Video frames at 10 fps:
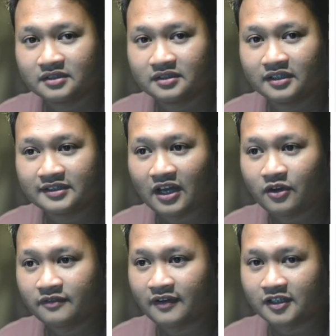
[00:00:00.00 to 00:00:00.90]
sound
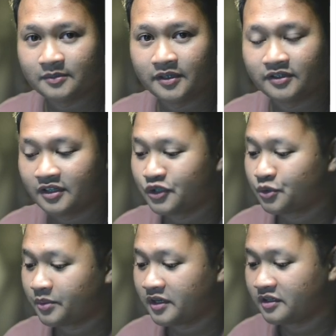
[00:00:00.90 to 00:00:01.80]
effects, man. That's
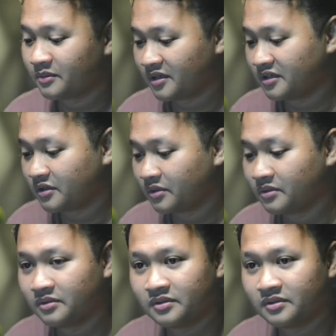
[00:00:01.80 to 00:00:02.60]
pretty cool.